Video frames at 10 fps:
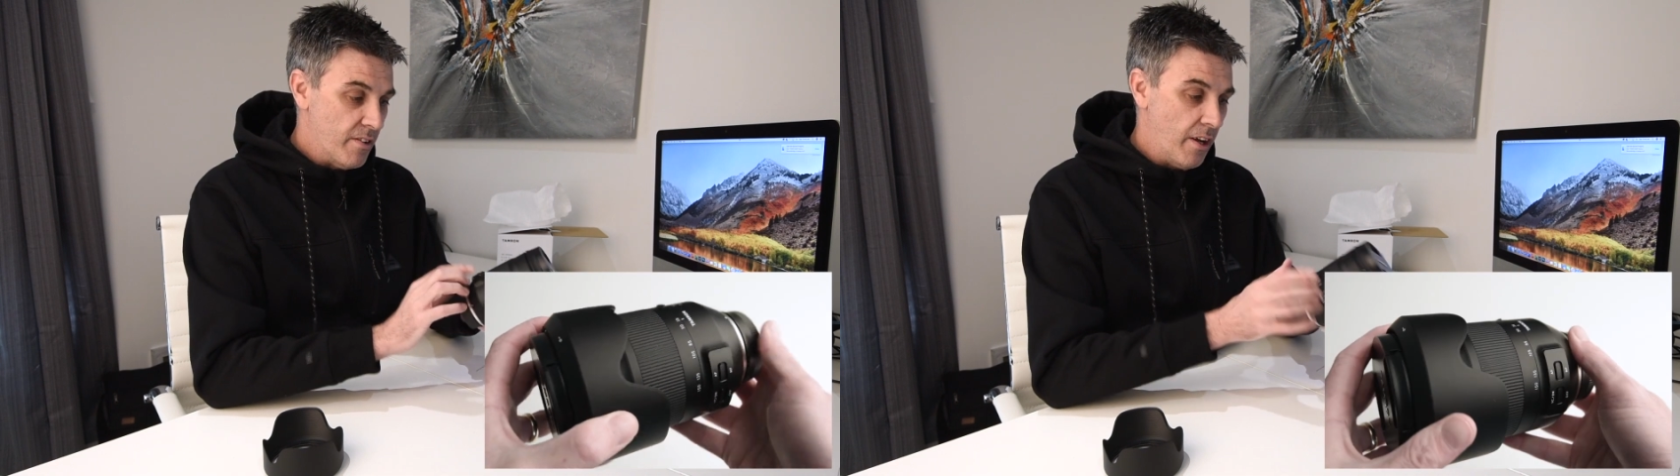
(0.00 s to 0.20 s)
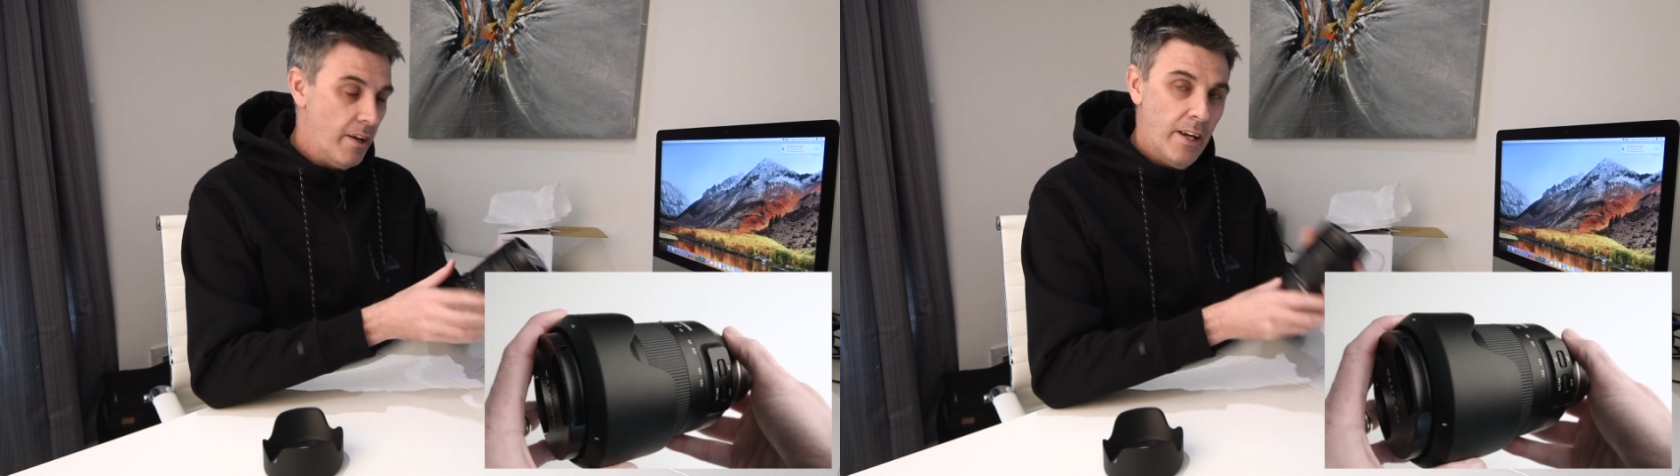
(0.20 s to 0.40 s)

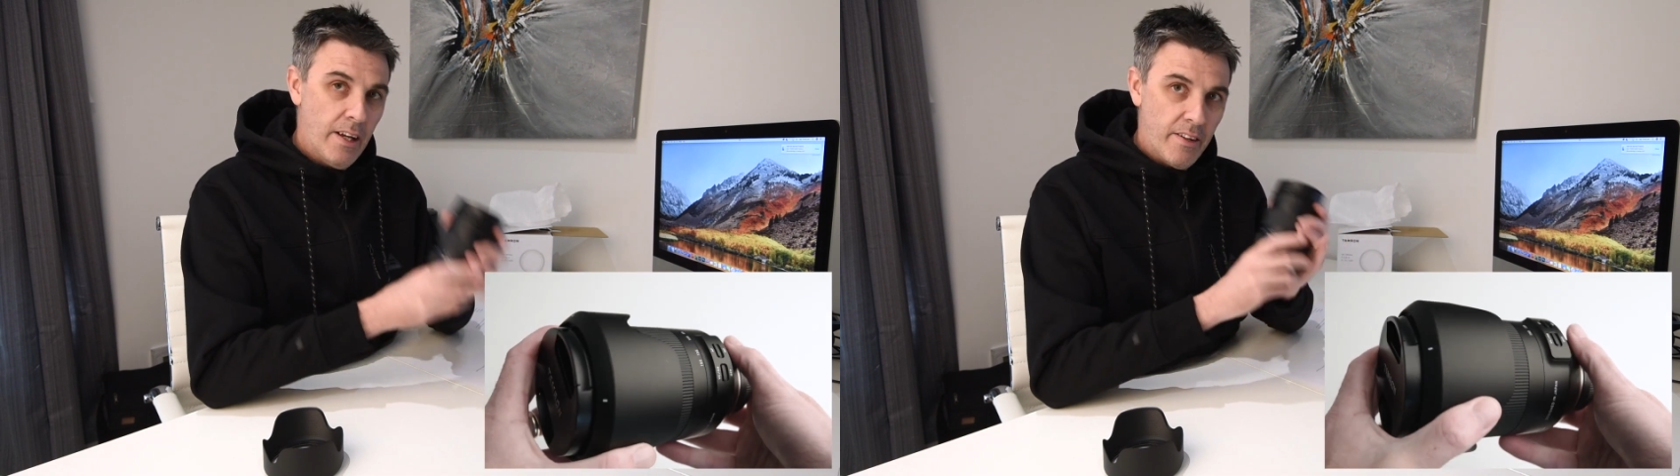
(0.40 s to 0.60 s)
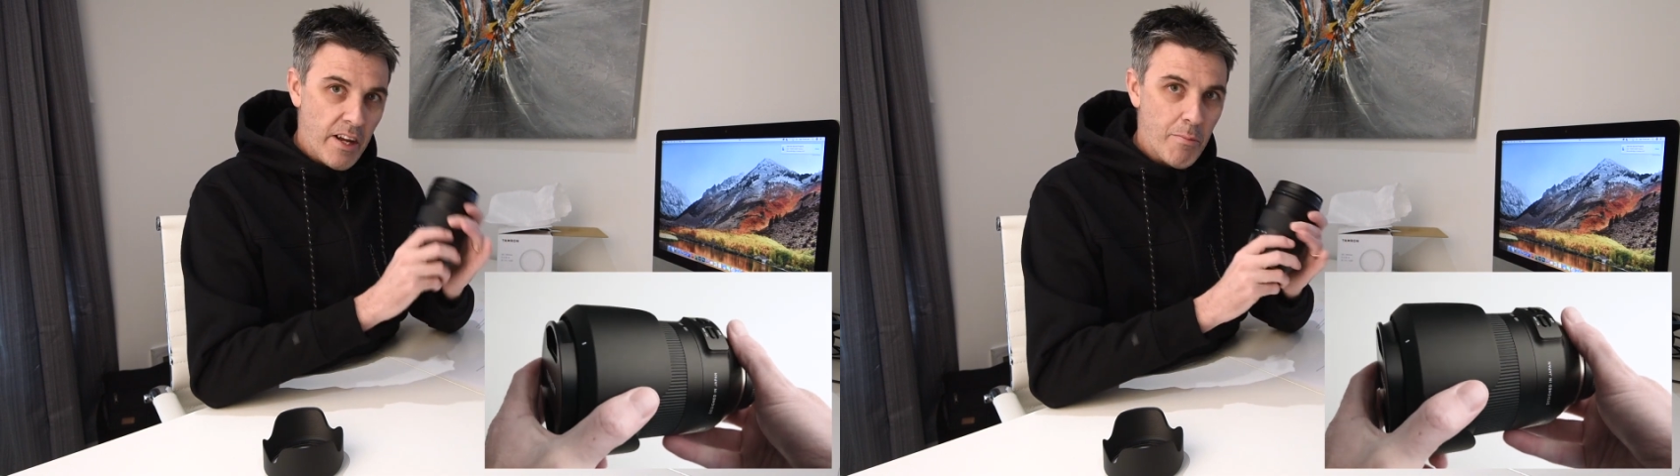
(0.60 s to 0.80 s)
So
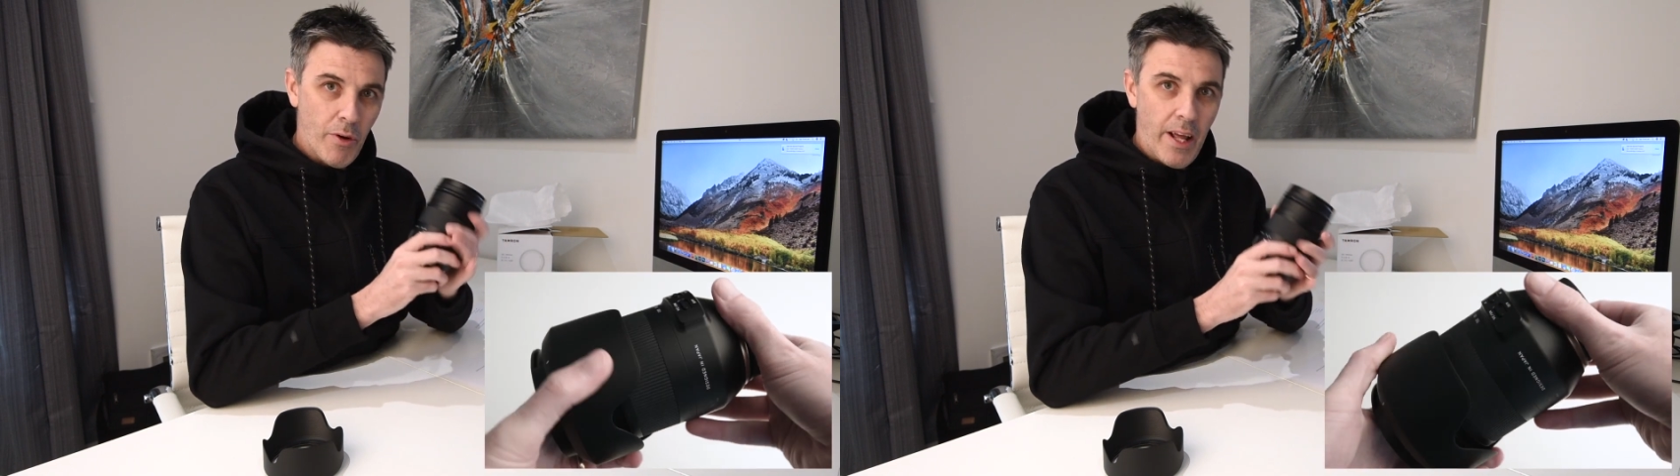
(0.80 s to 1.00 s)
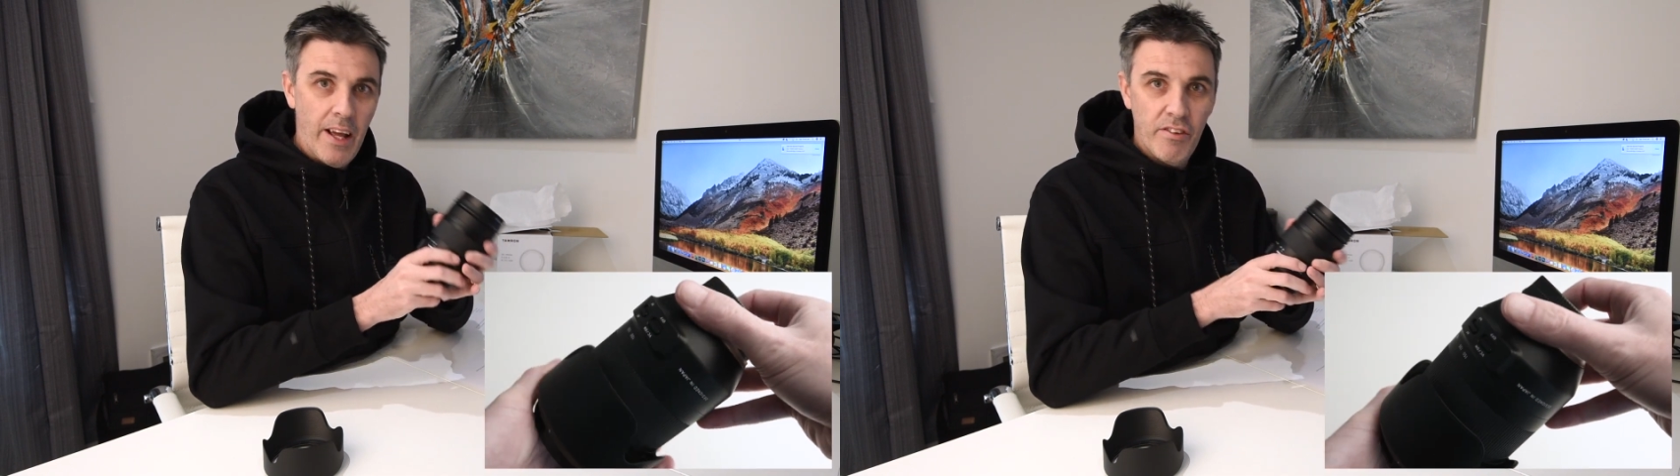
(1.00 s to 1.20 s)

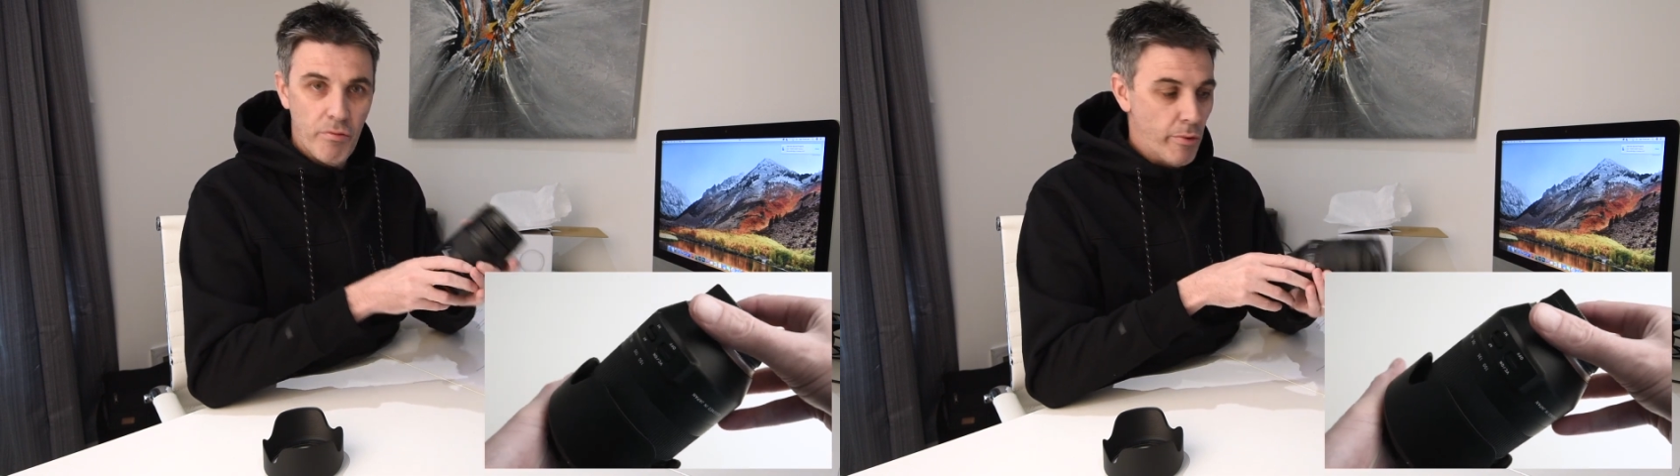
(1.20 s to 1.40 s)
Tamron has